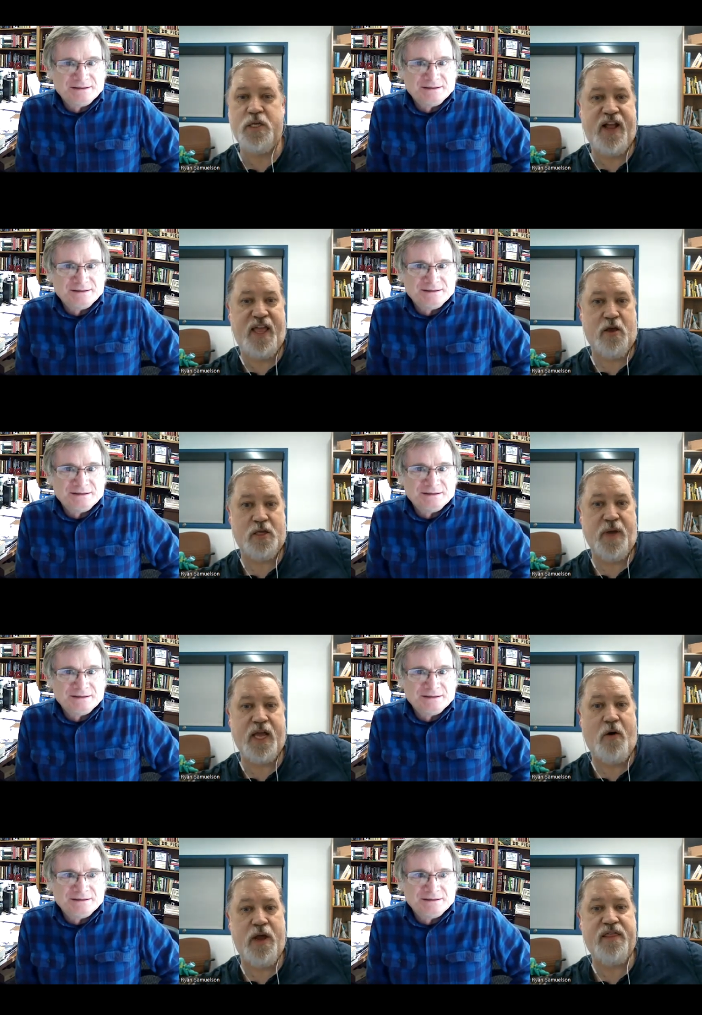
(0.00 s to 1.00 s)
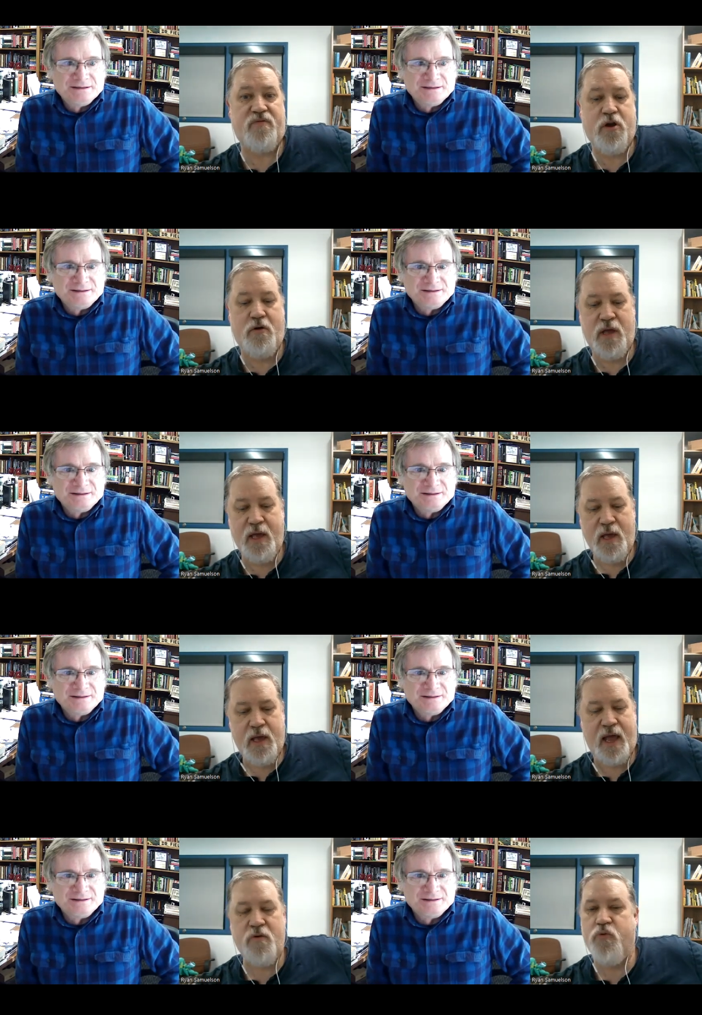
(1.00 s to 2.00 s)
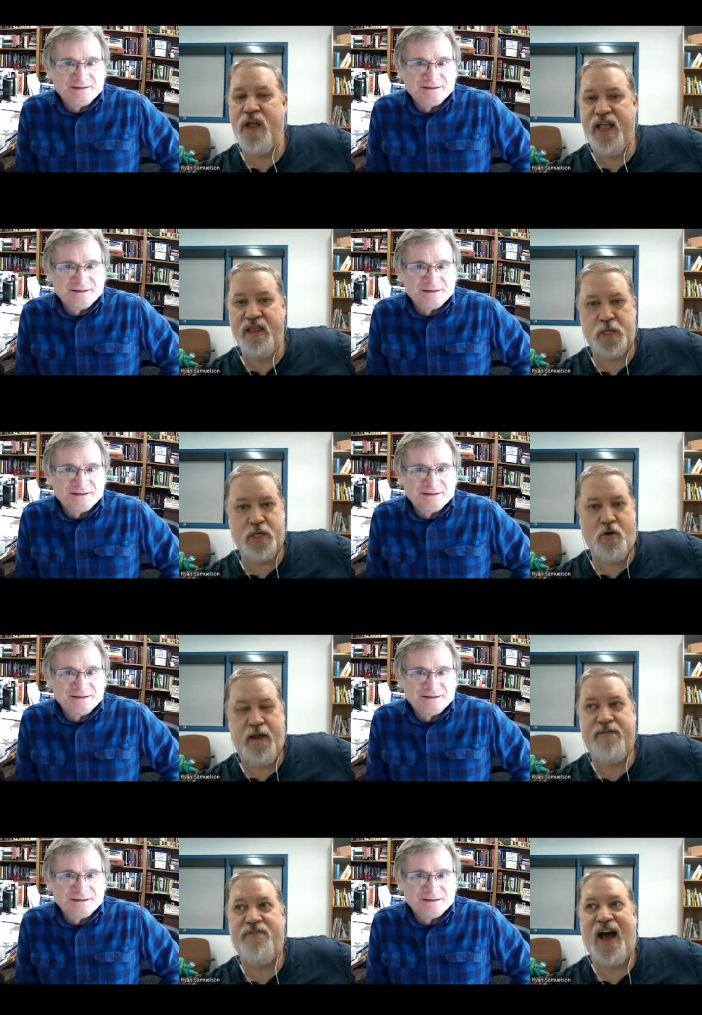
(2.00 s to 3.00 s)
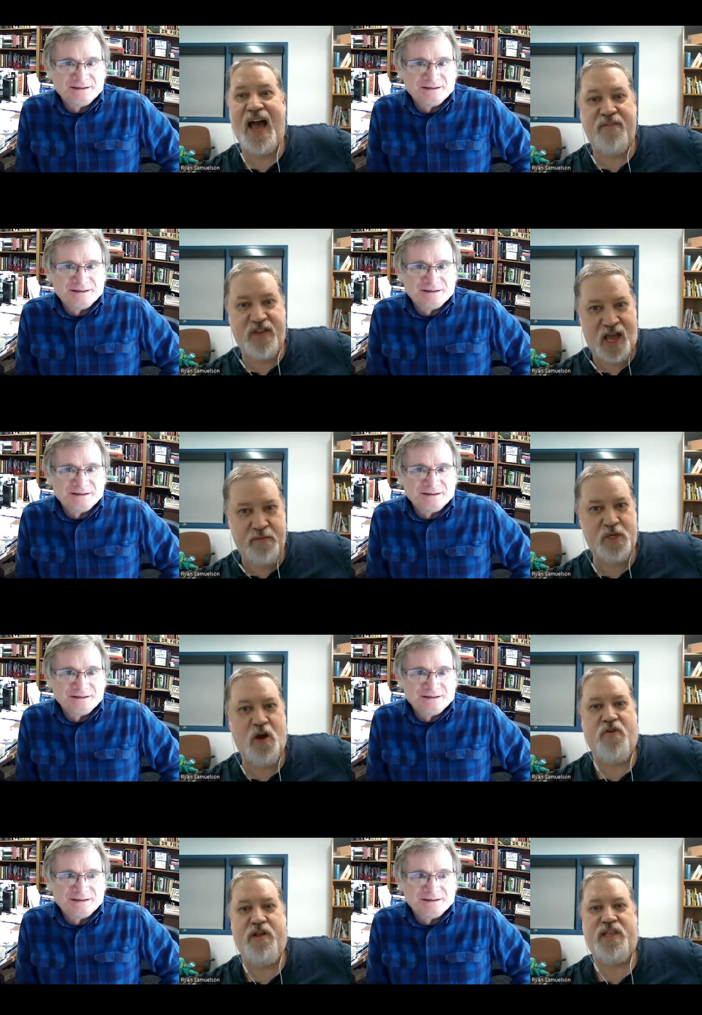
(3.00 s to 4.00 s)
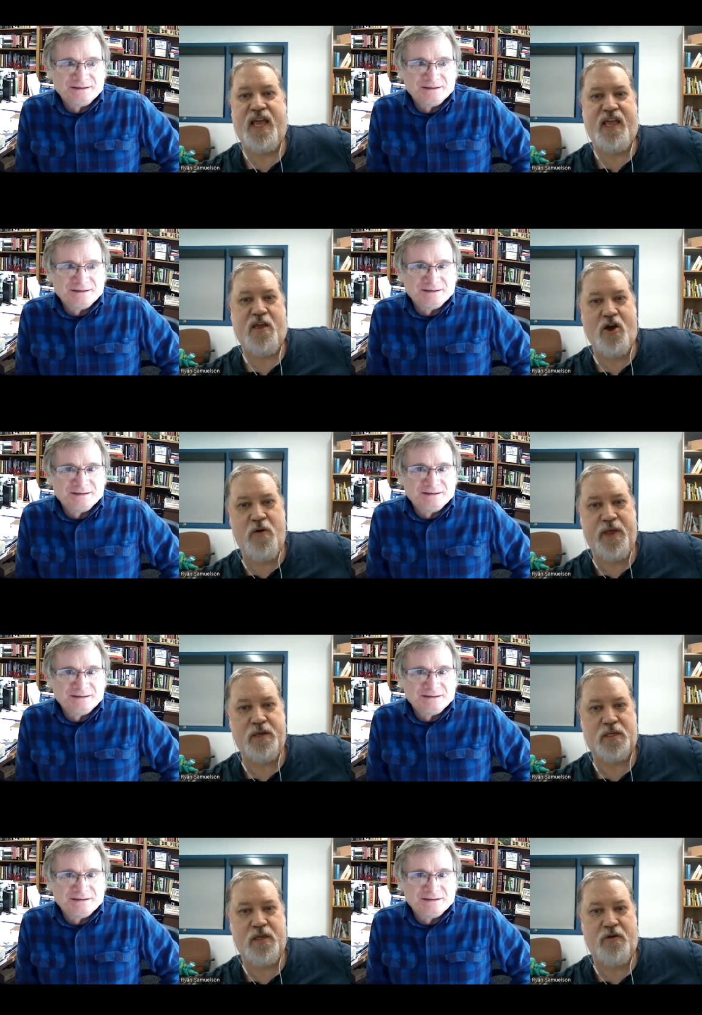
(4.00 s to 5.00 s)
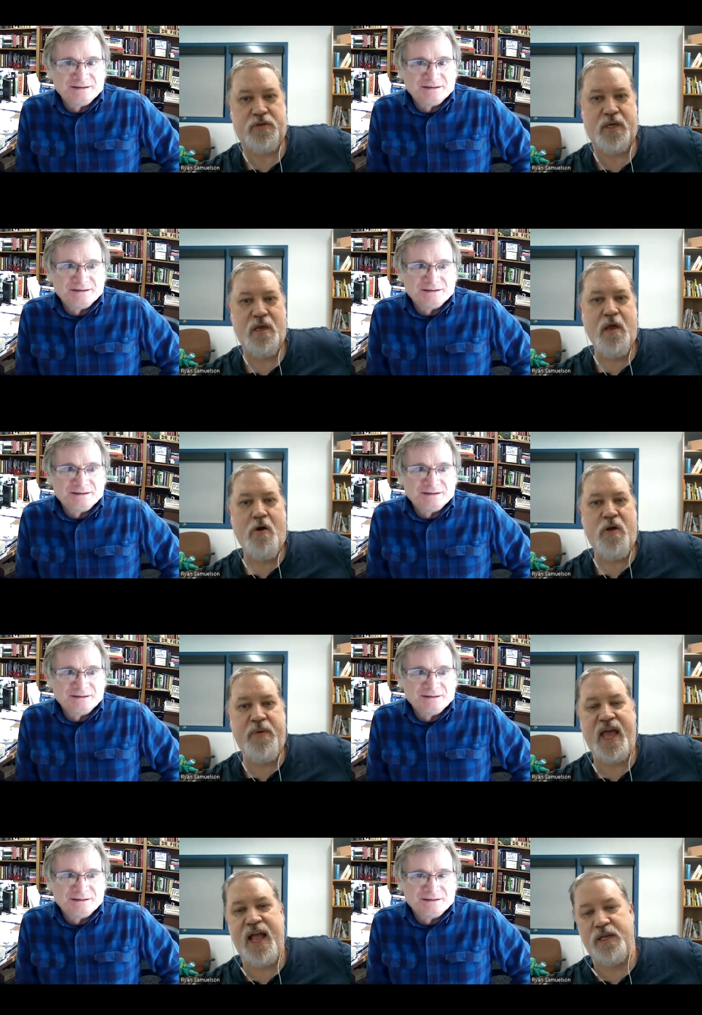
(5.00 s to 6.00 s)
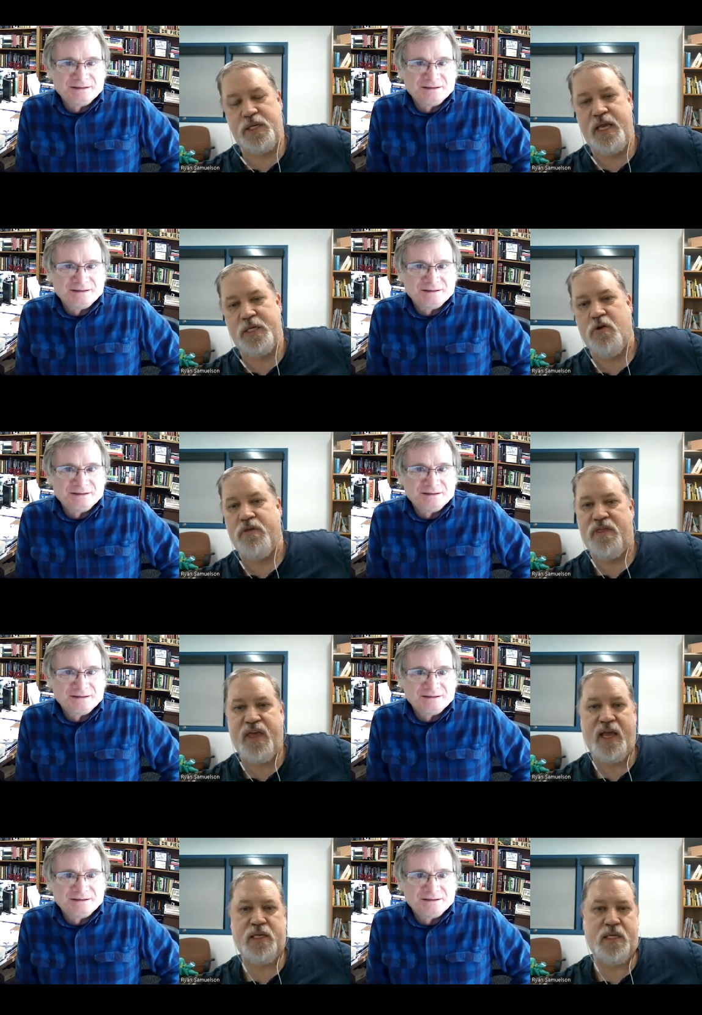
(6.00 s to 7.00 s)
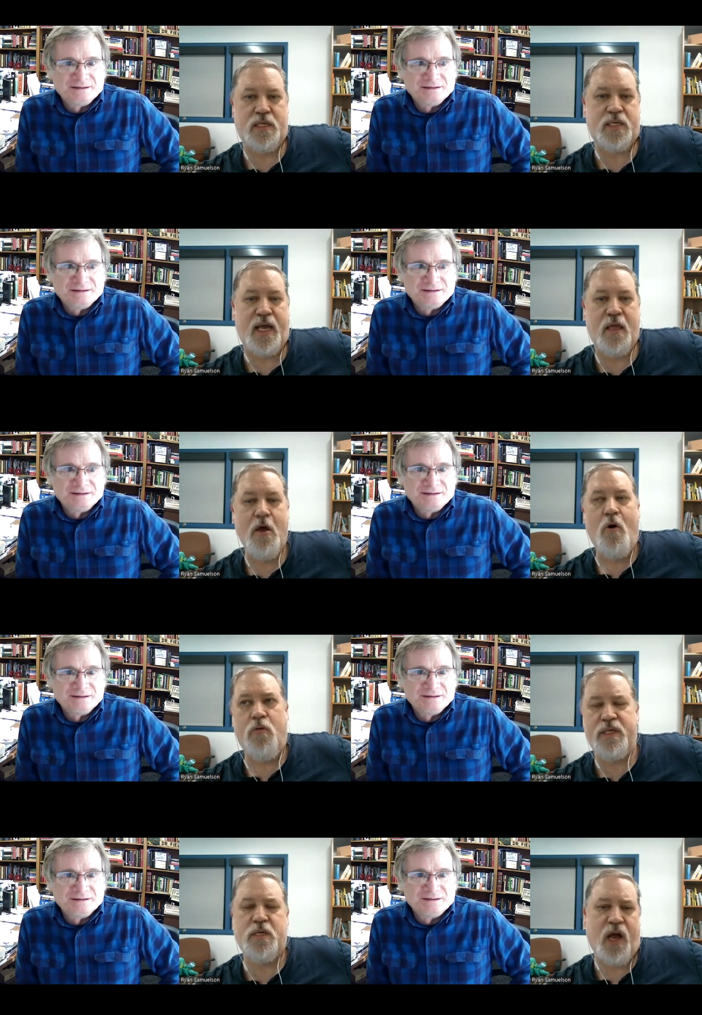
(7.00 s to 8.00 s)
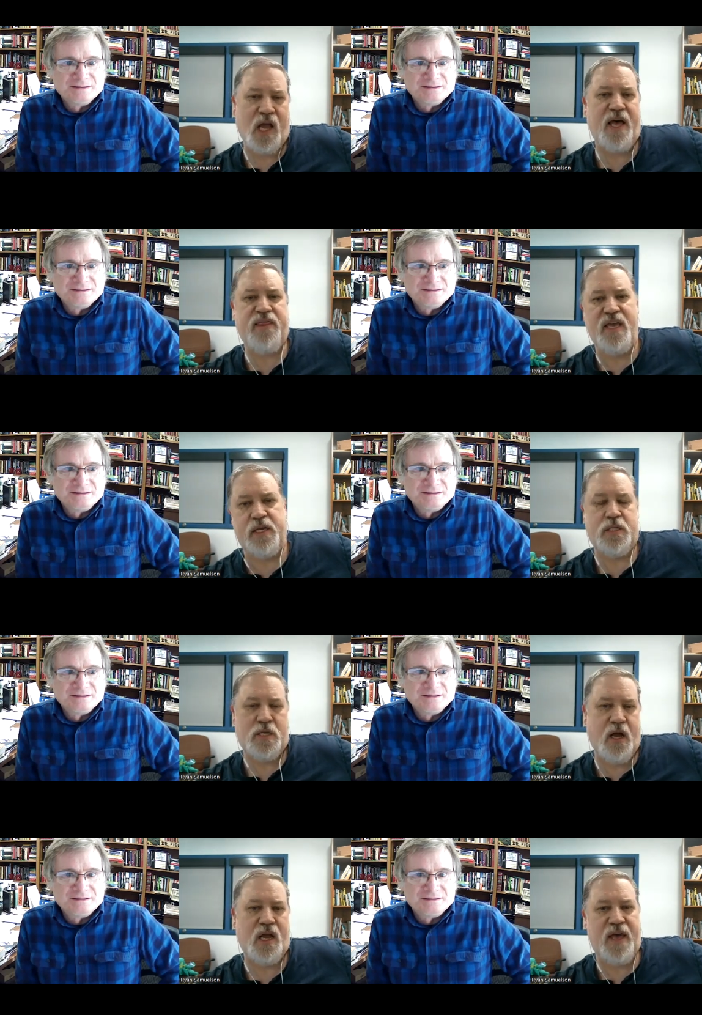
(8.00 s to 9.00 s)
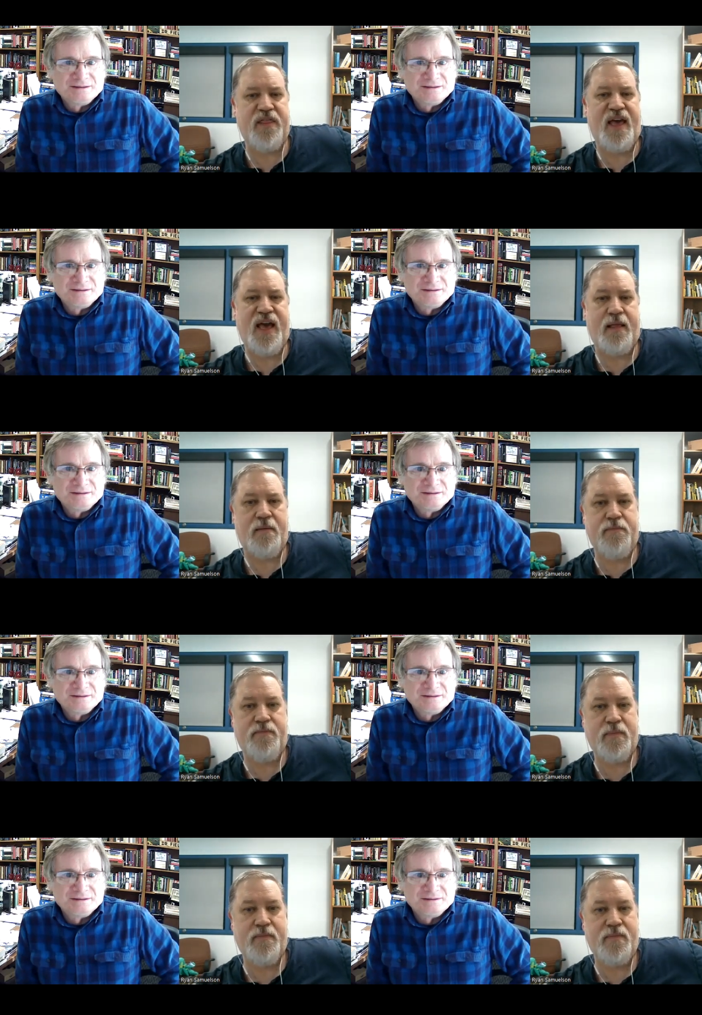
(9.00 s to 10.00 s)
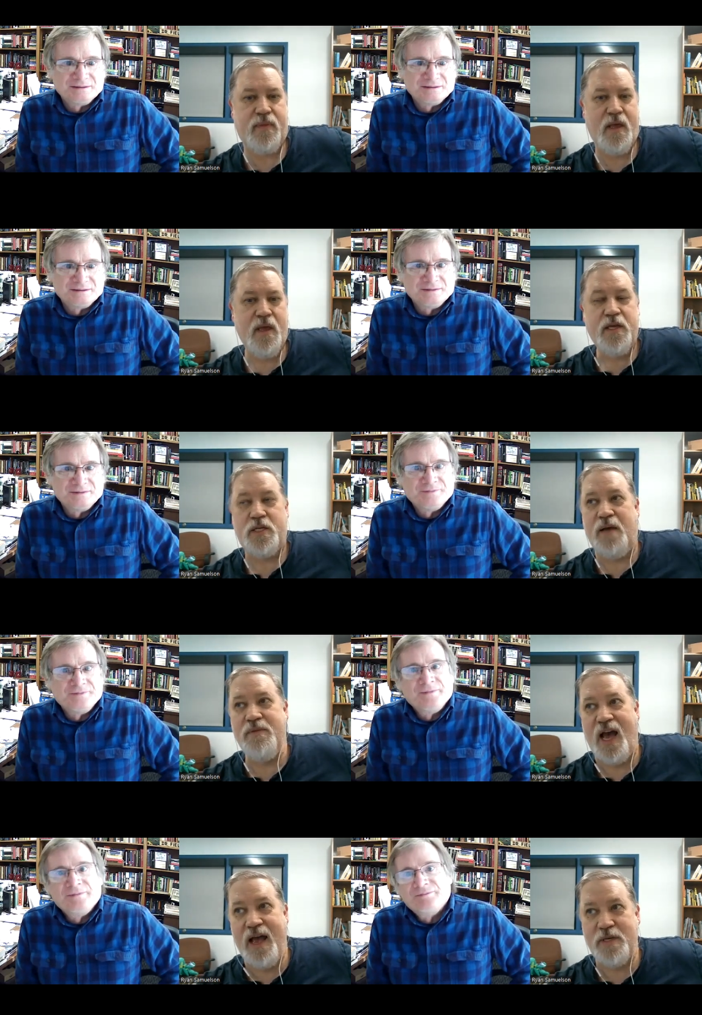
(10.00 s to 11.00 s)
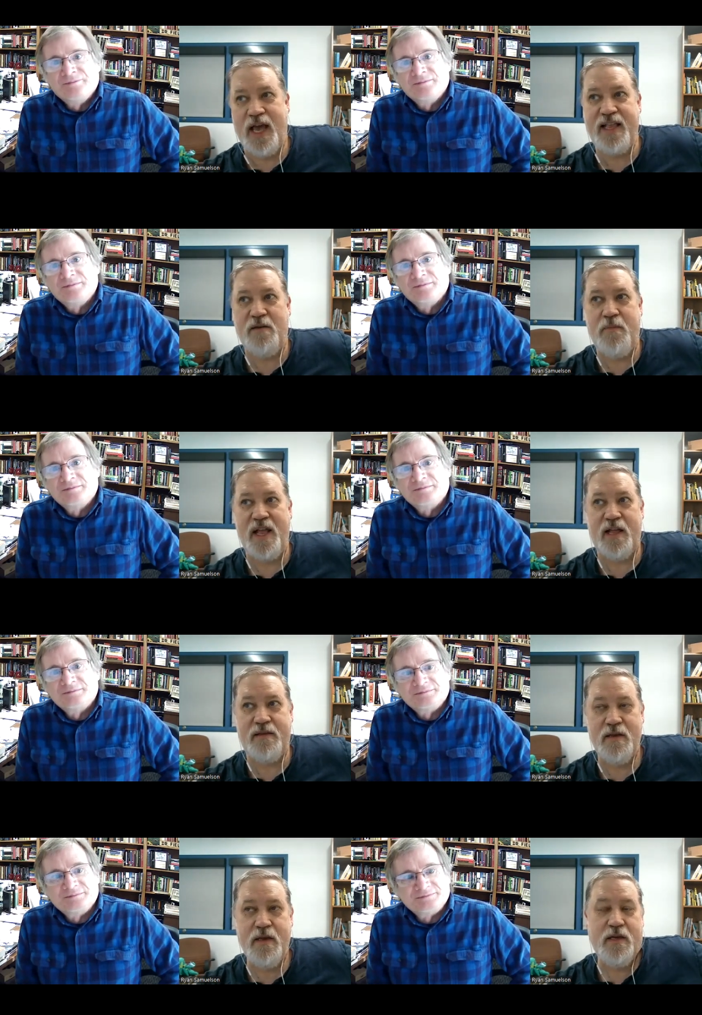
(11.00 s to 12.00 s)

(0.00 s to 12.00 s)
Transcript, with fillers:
Speaker 1: these videos, by going through and reading the story five times over and taking copious notes. We began to see certain things and decide, well, let's talk about this, let's talk about that. Sometimes, I hate to admit it,